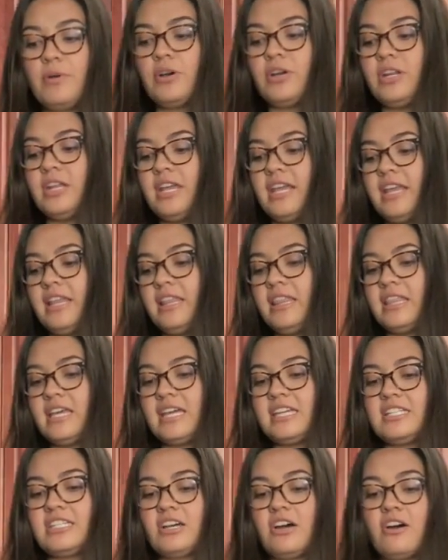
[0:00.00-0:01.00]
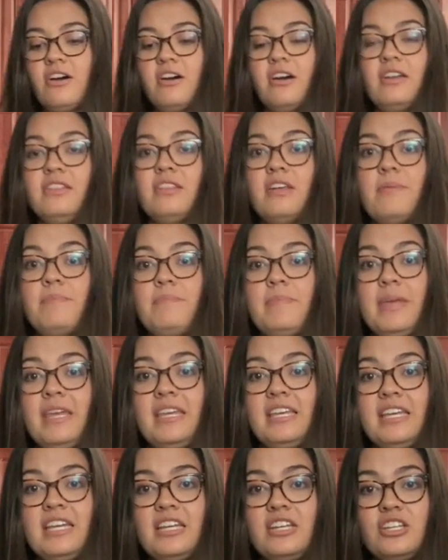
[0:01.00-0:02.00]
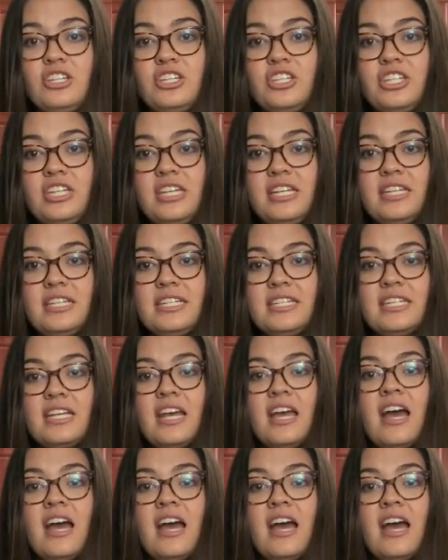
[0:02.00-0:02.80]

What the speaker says: putting this on the baking sheet.